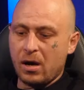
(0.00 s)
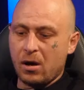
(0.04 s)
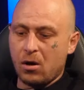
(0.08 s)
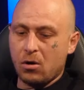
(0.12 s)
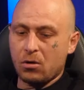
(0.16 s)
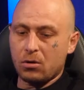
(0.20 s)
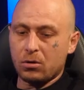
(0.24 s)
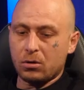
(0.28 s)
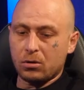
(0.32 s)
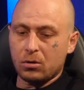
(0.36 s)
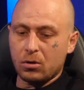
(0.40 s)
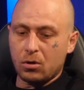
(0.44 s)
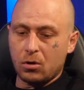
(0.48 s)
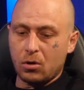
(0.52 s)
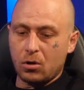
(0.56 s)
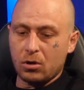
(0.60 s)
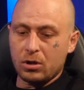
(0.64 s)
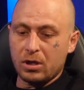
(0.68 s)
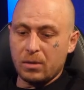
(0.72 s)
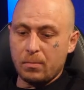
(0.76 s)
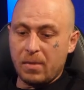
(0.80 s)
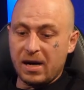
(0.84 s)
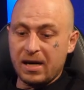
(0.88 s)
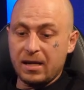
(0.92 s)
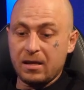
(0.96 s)
out
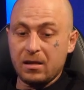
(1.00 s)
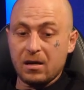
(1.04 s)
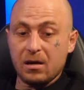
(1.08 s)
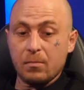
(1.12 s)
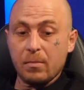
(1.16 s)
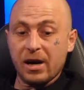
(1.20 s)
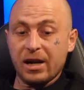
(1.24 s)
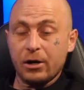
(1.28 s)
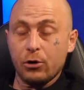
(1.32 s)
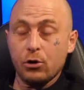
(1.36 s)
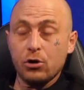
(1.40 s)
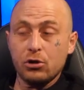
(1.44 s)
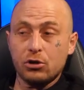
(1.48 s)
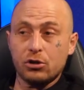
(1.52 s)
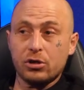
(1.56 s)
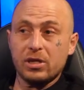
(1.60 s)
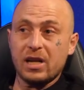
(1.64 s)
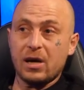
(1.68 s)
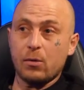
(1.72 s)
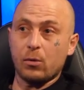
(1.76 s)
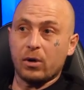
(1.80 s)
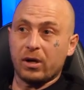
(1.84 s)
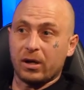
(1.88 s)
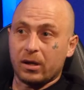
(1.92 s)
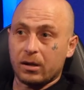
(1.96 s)
on the money that I made urchin
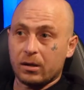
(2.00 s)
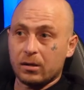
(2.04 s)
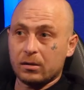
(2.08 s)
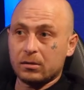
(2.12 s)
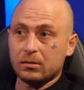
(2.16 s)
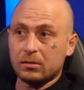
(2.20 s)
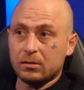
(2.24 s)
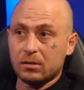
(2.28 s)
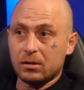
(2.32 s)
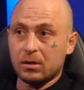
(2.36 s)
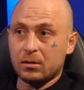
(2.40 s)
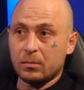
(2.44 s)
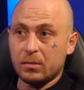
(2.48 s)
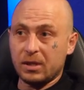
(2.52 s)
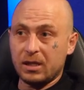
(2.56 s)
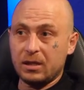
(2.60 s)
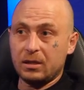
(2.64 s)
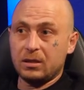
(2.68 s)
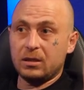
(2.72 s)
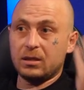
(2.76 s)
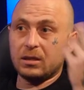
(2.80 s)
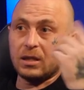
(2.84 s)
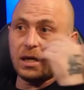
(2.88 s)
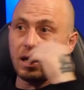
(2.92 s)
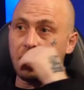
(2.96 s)
that week. You know what I
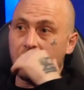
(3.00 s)
mean?